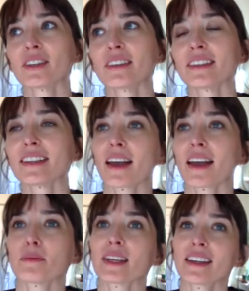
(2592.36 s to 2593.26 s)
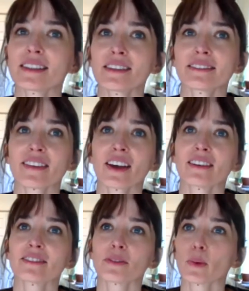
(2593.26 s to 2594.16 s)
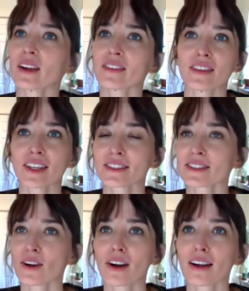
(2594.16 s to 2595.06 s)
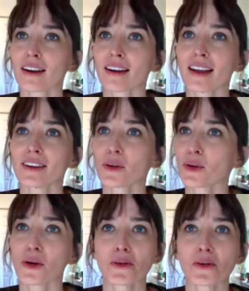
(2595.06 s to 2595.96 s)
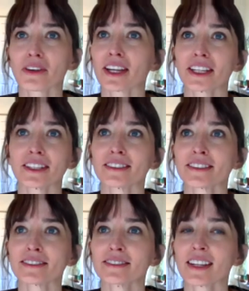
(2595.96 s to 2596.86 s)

yeah, because of where things are, I don't know if I can,